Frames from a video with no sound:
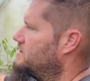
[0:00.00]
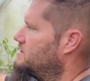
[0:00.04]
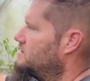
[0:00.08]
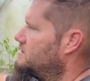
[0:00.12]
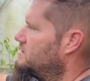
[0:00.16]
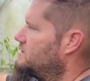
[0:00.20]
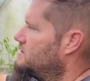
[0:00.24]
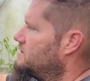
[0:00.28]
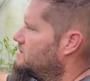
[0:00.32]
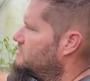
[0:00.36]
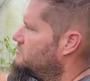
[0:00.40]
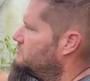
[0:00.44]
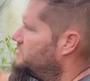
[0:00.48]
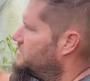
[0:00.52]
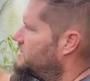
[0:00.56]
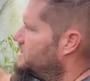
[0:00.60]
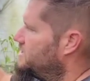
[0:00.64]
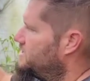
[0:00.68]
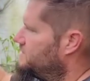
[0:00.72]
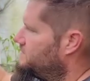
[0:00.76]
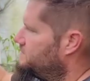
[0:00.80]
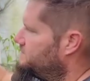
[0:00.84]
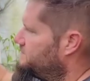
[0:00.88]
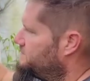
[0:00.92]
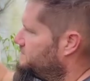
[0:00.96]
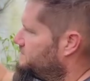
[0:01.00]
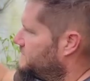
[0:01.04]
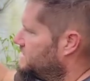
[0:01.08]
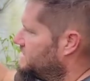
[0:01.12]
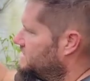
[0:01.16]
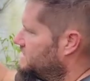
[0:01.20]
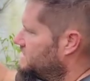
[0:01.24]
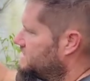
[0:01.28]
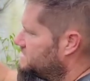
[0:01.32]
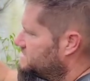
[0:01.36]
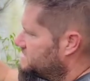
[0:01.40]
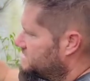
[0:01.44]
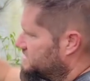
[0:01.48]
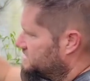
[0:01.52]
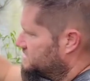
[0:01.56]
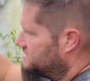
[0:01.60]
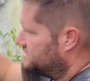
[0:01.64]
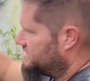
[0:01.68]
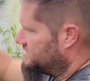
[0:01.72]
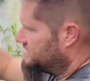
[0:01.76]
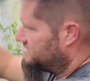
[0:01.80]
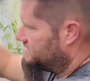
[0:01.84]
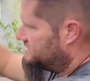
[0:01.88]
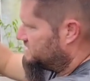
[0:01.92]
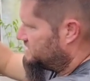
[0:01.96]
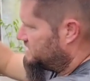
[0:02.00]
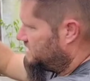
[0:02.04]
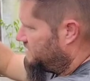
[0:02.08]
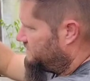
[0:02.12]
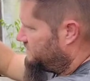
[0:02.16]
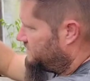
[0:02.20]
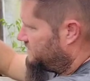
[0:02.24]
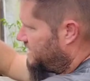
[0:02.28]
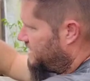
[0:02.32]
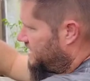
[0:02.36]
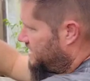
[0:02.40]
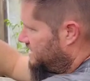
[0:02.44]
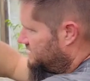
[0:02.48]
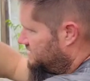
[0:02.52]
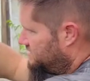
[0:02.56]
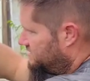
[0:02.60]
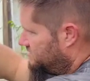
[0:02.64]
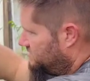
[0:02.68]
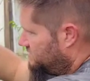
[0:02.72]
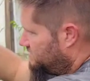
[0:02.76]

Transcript: But in this instance, I've got